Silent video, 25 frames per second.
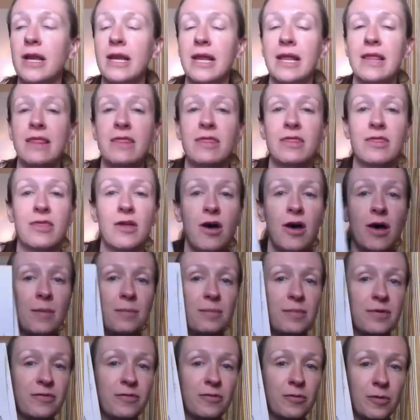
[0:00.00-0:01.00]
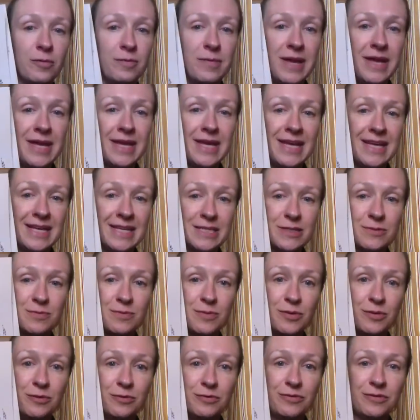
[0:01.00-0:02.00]
and thought before making his
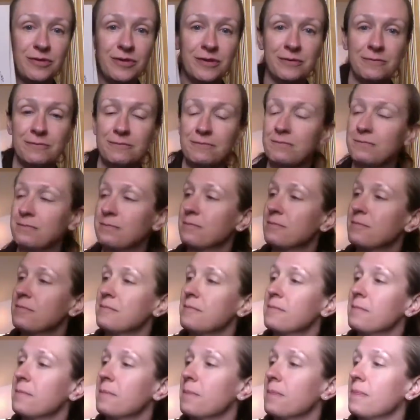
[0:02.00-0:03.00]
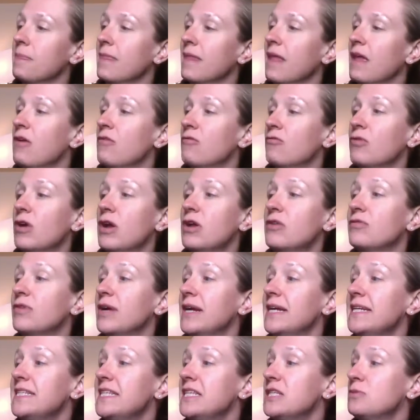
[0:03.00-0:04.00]
move. Run
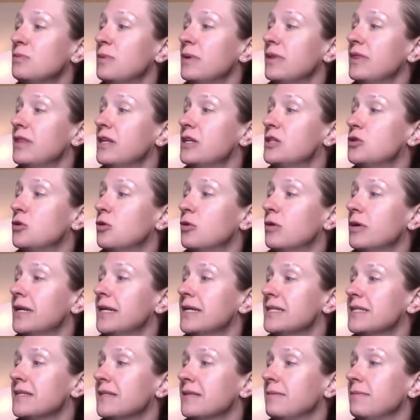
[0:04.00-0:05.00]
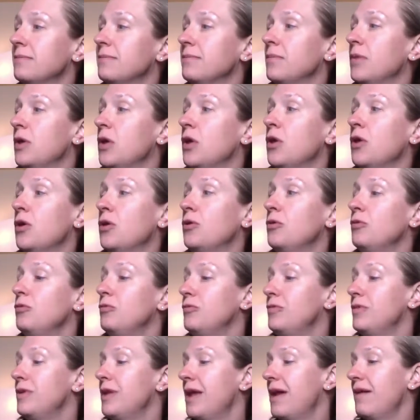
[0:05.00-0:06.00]
races with the tortoise, who
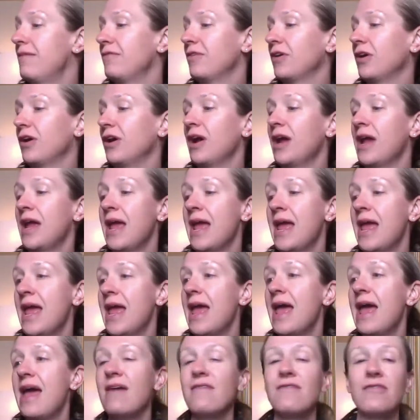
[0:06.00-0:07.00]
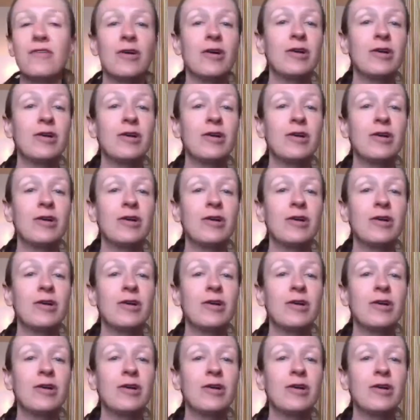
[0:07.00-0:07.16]
never, ever